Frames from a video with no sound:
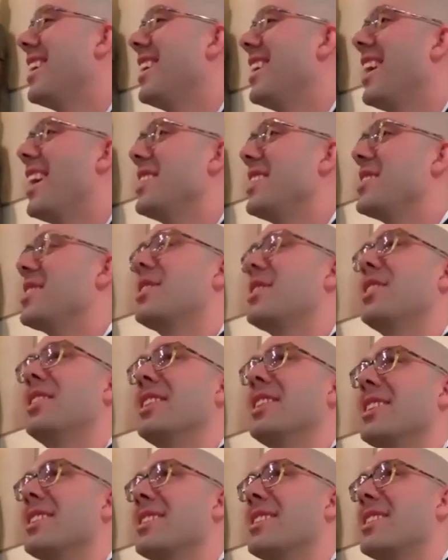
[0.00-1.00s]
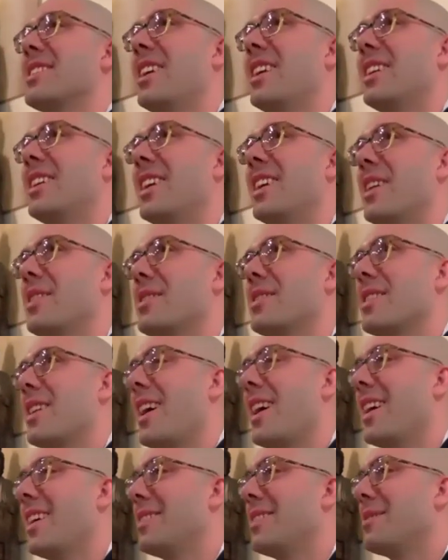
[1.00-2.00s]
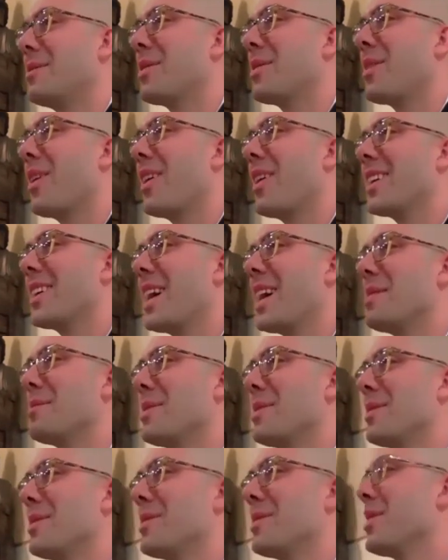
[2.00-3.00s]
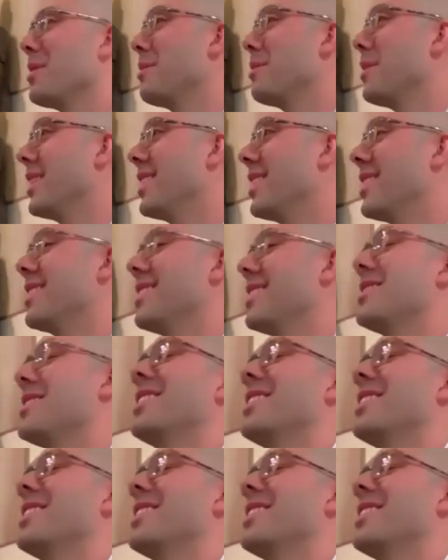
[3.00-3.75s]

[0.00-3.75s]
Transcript: I stood in the sun outside before I came in for a minute and